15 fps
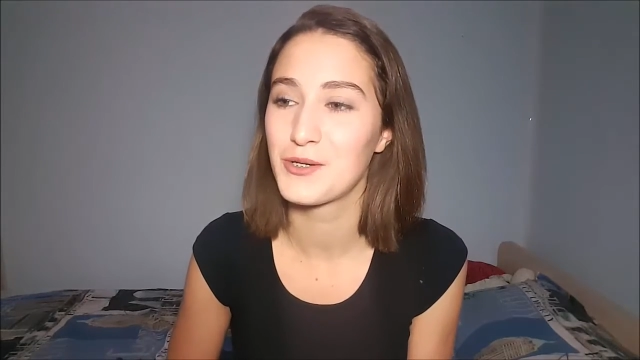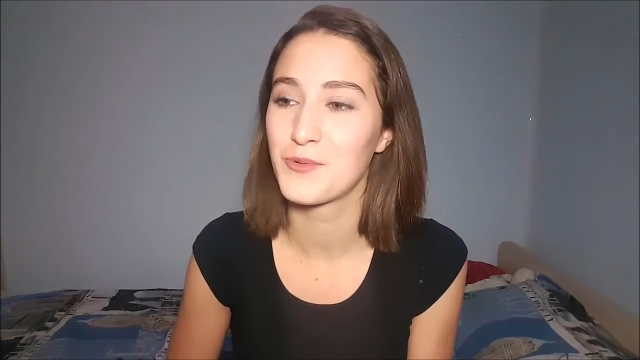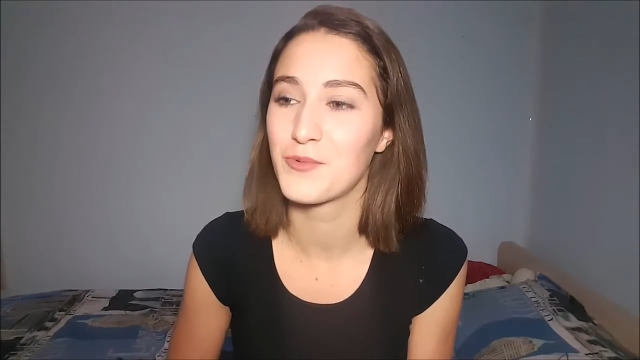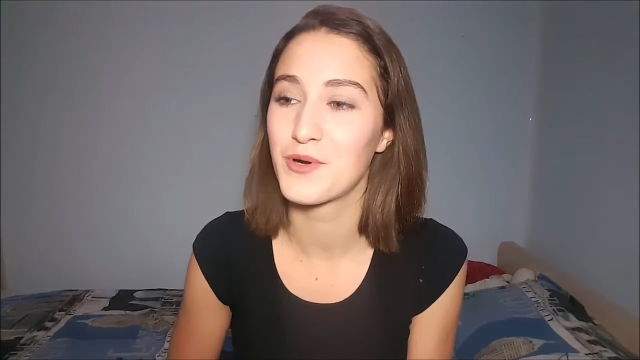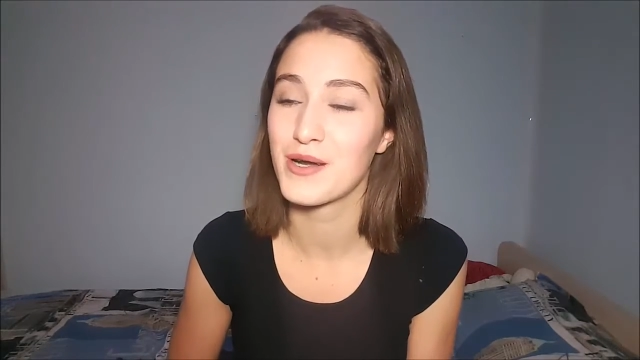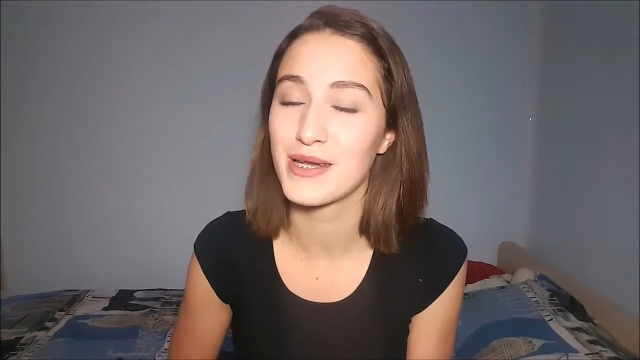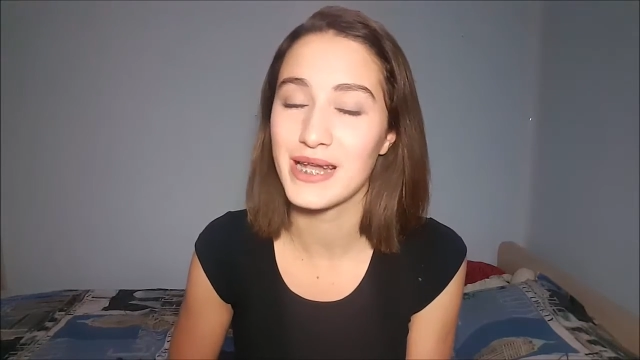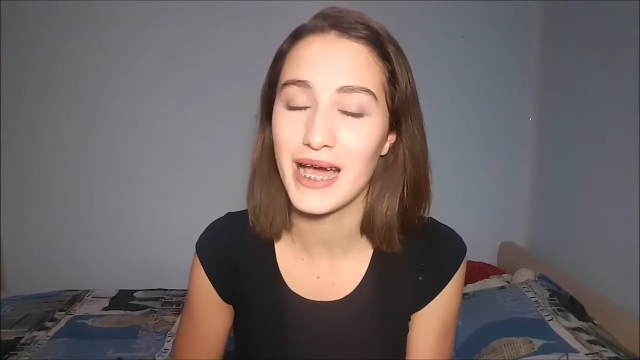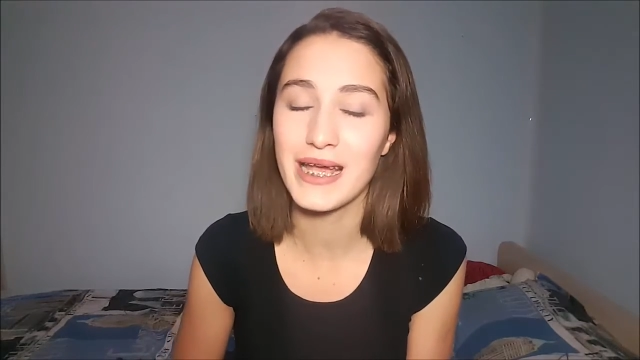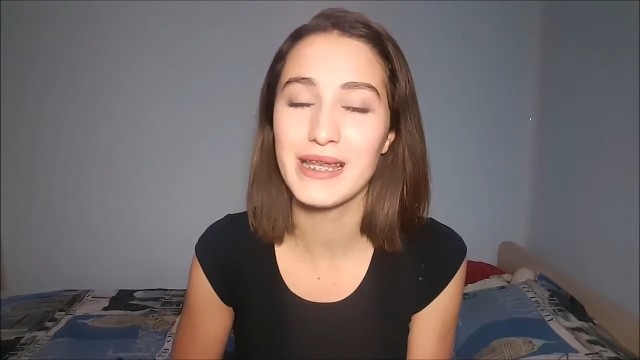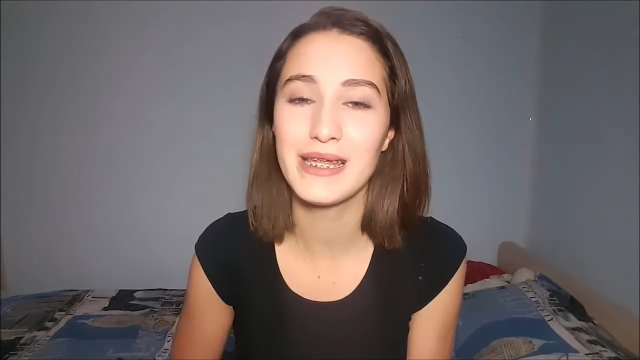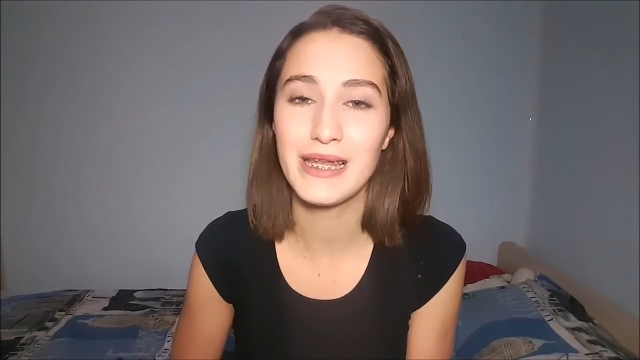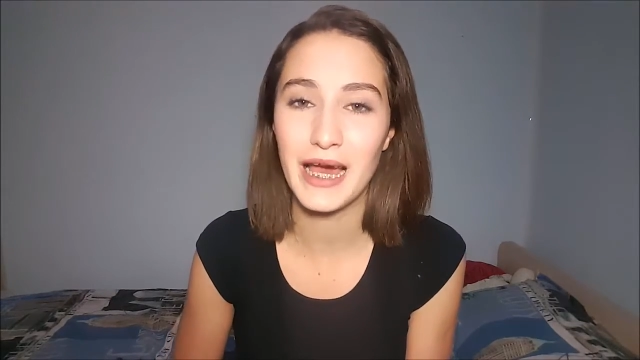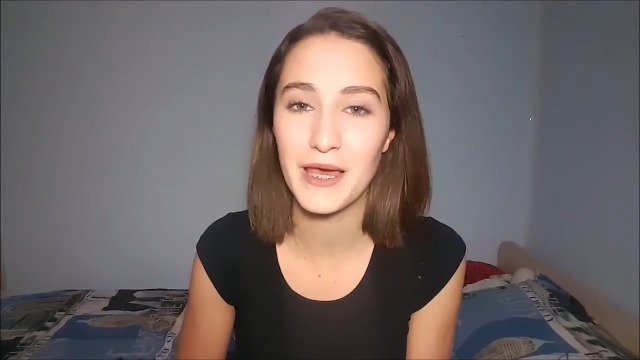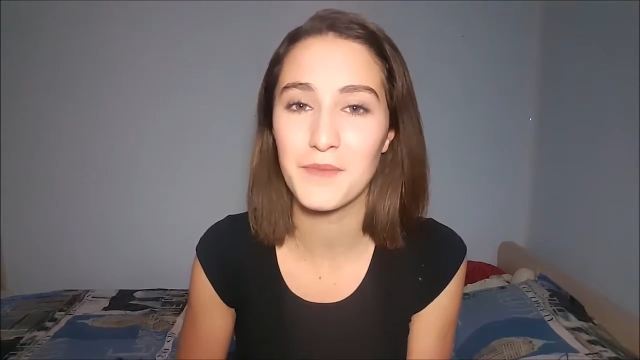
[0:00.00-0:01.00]
were
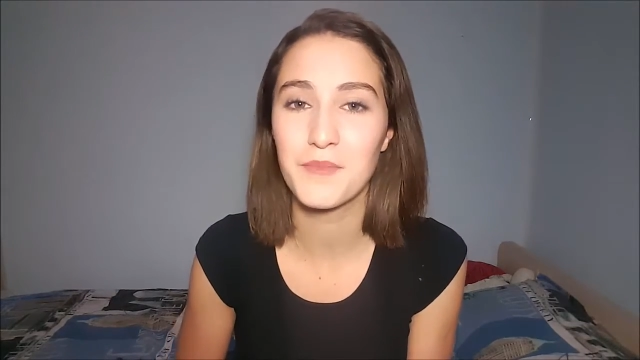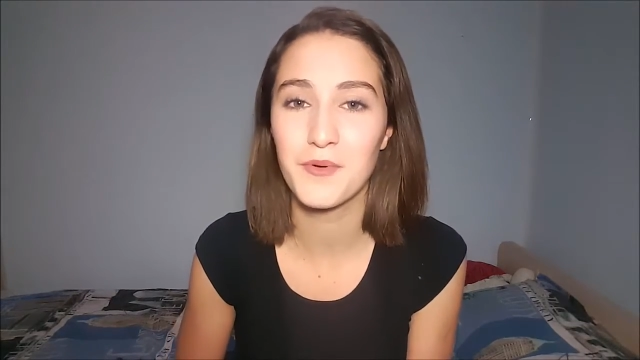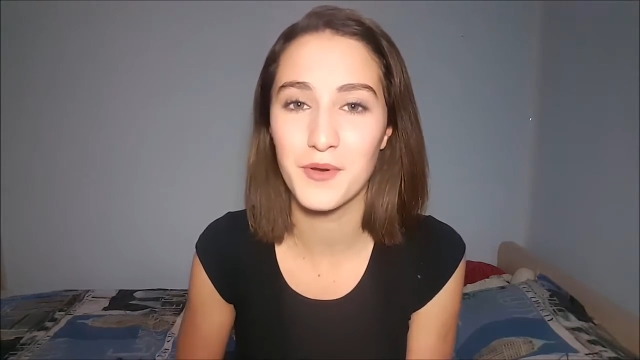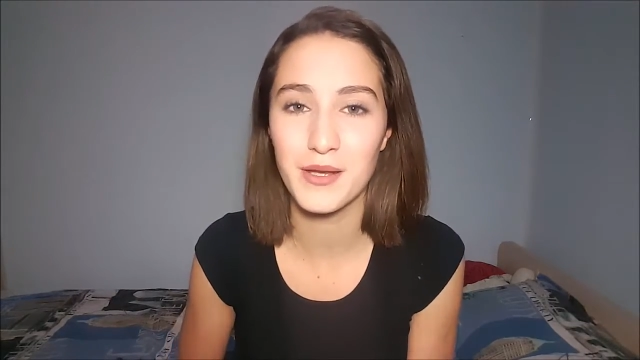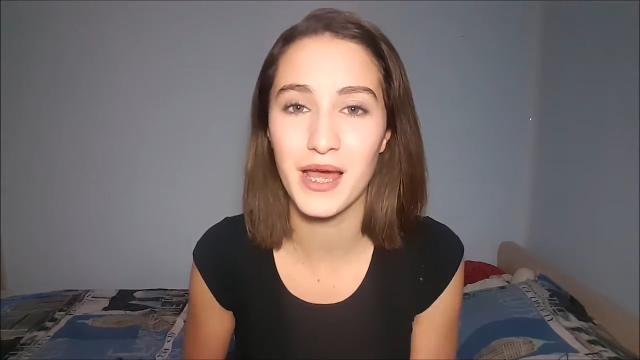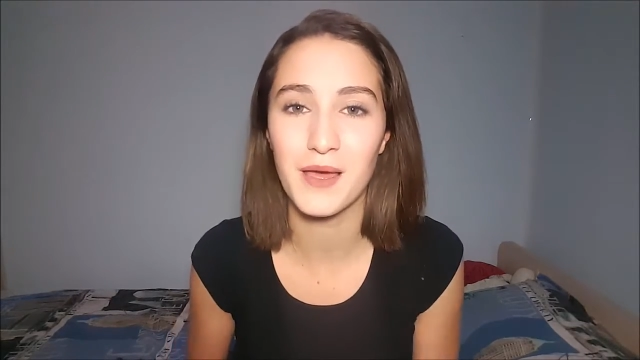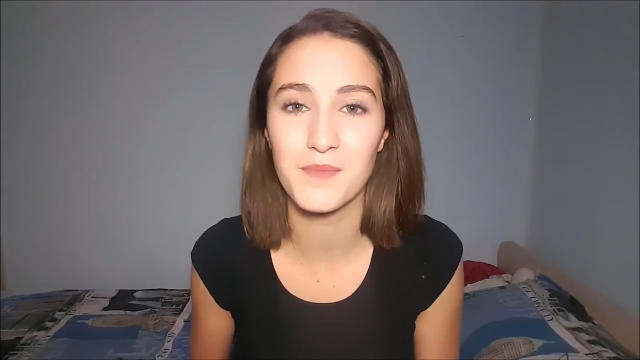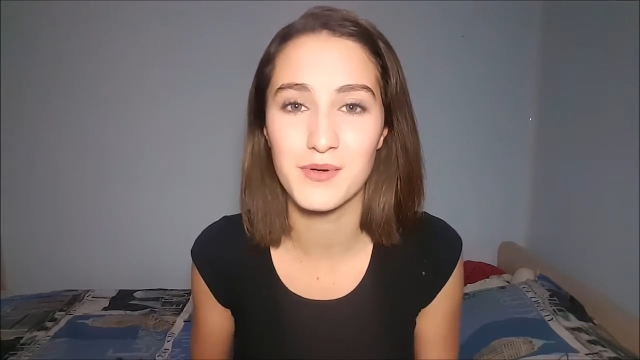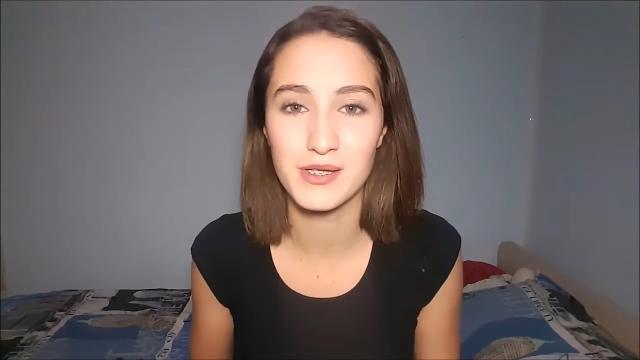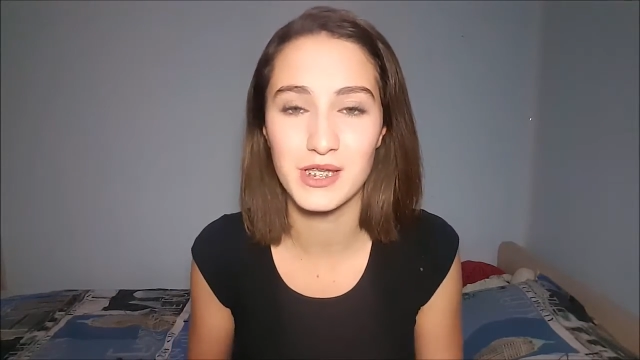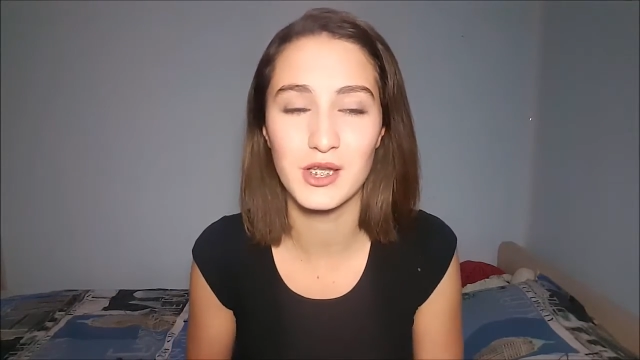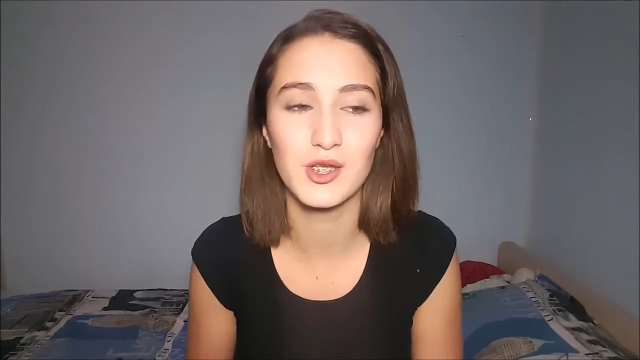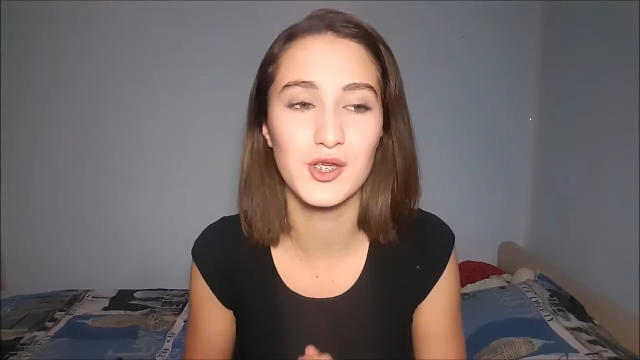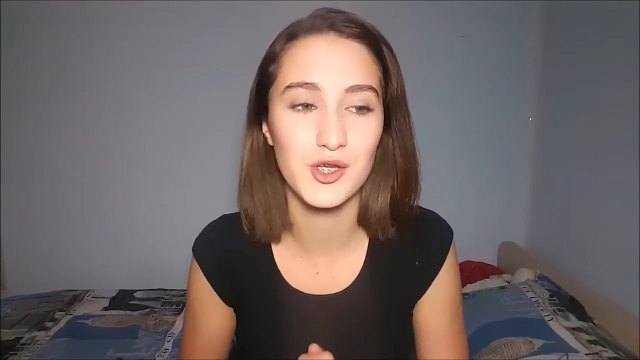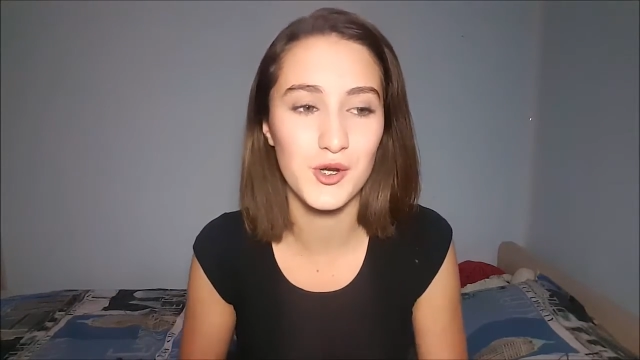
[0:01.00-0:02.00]

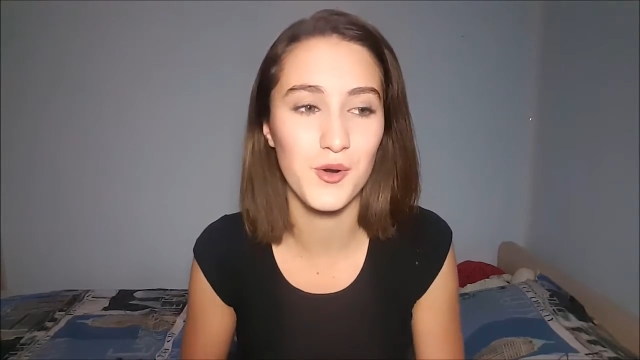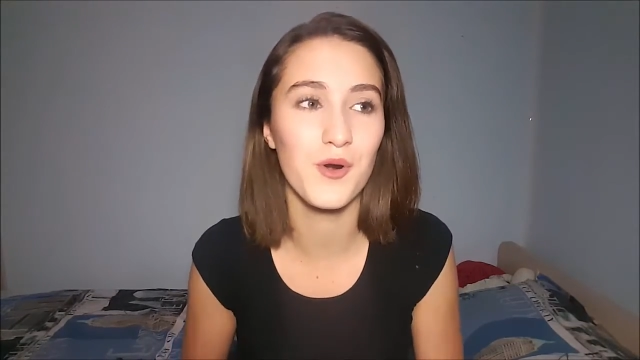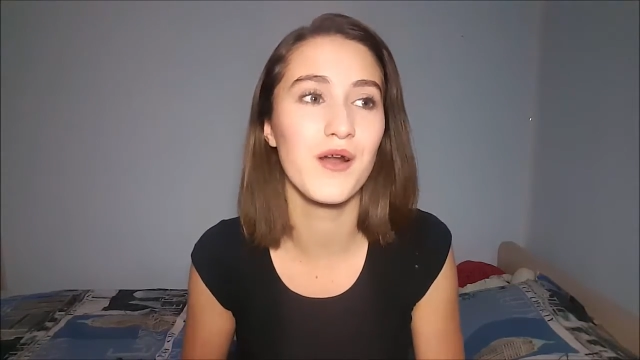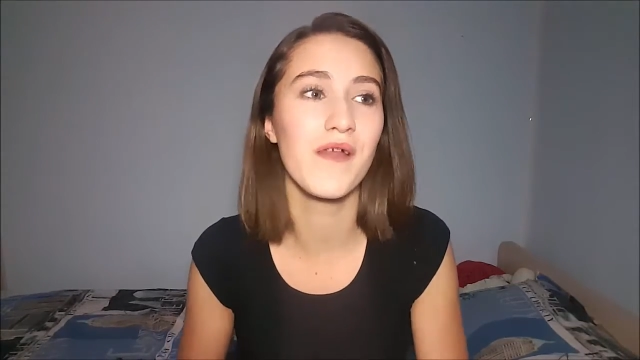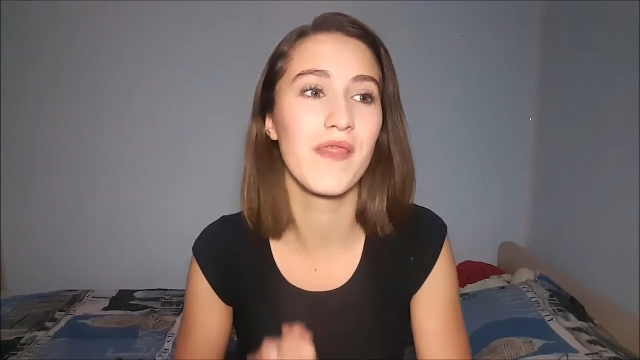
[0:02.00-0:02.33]
99.9% sure